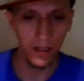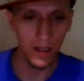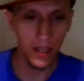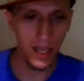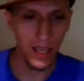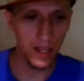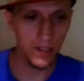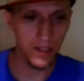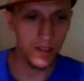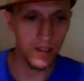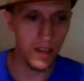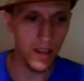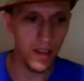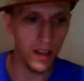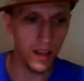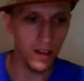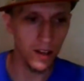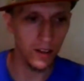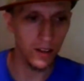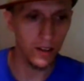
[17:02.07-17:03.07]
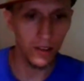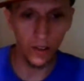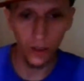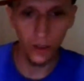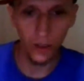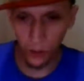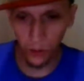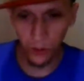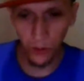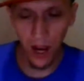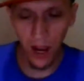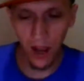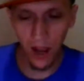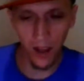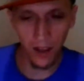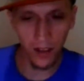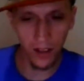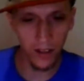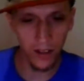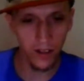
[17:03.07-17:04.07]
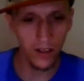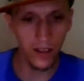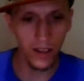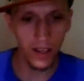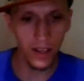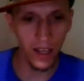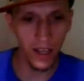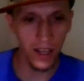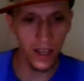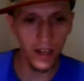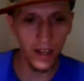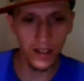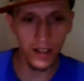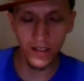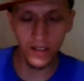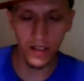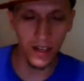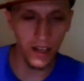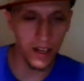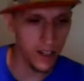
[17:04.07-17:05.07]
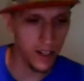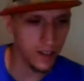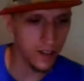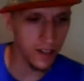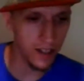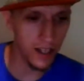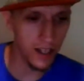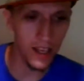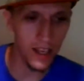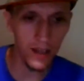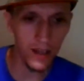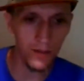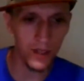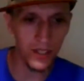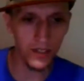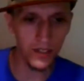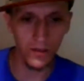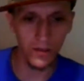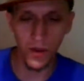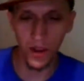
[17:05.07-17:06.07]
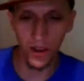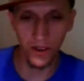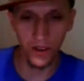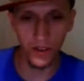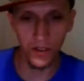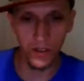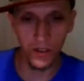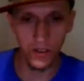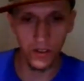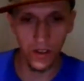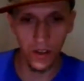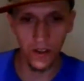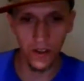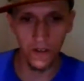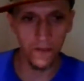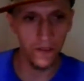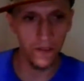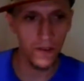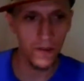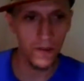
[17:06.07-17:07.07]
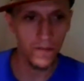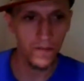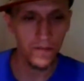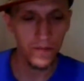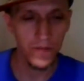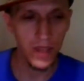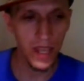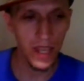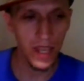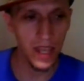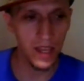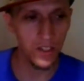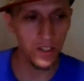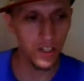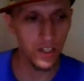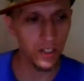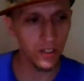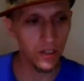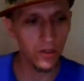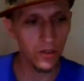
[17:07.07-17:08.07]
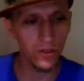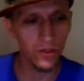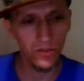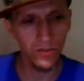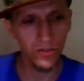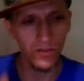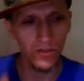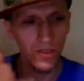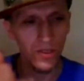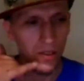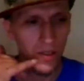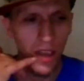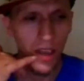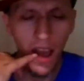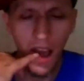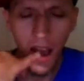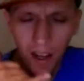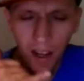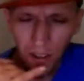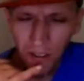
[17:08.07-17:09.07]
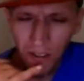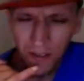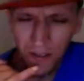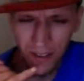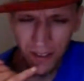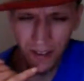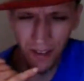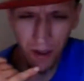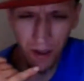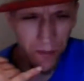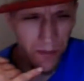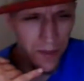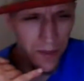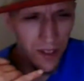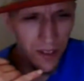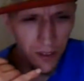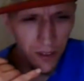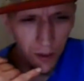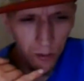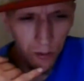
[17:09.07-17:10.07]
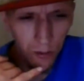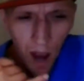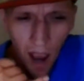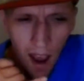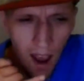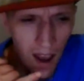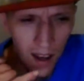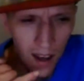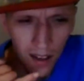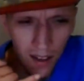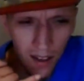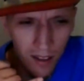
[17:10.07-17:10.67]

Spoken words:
it said Lou Rock, and it said his name and some other stuff. And she goes, "I heard something, The Rock."